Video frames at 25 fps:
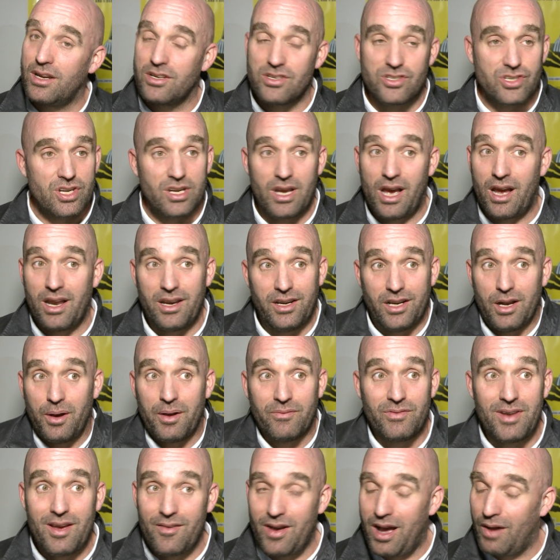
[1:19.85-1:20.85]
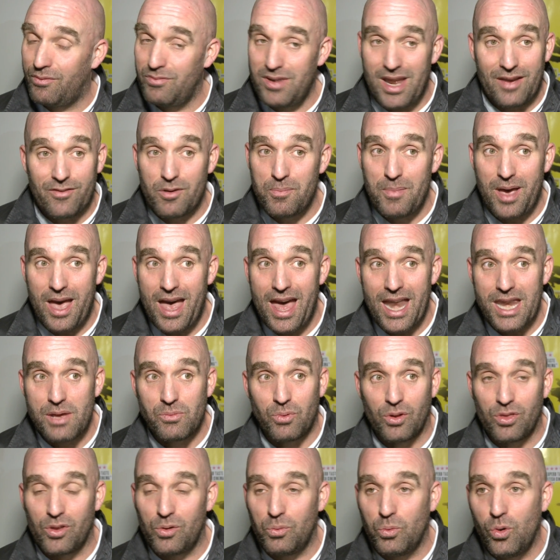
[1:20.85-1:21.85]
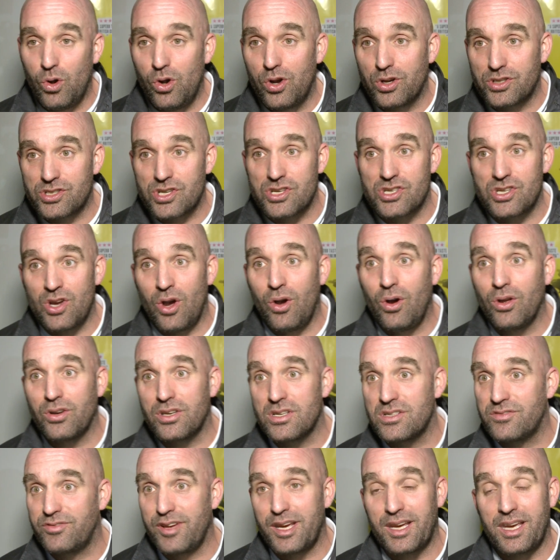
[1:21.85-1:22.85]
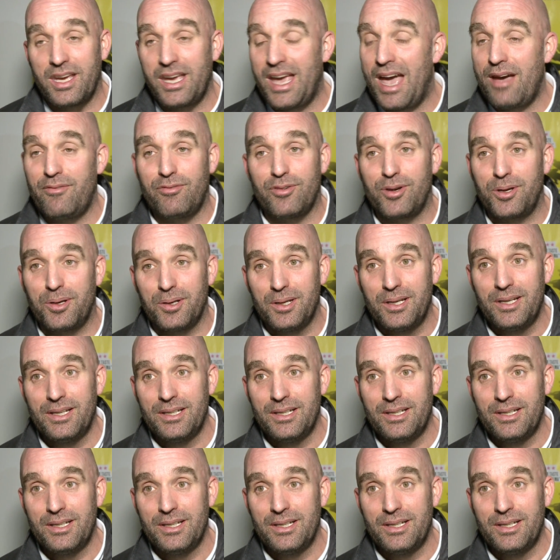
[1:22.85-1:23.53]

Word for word: And, she, you know, I've, no, I've never met anyone that works as hard as Vicky ever.